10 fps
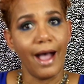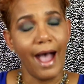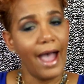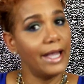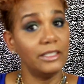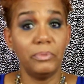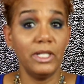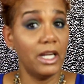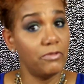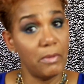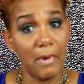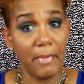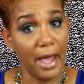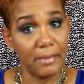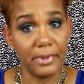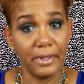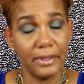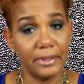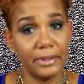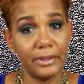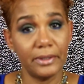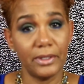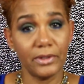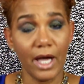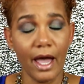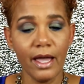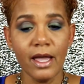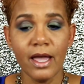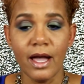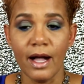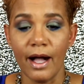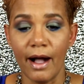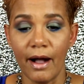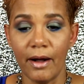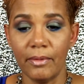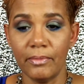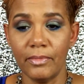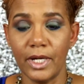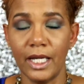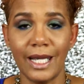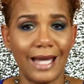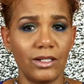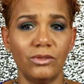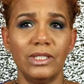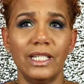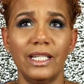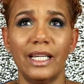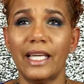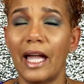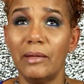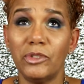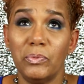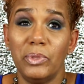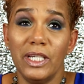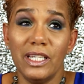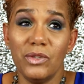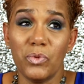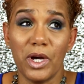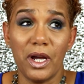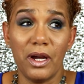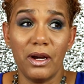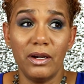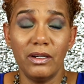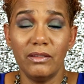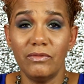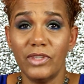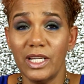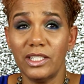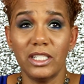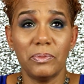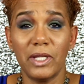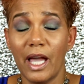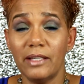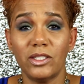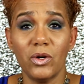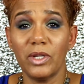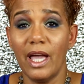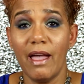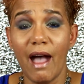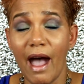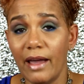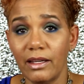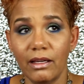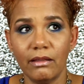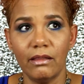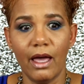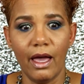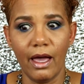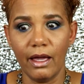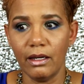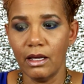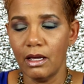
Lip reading: I had to be there for my baby, okay? And not only it came to be where things just became so chaotic that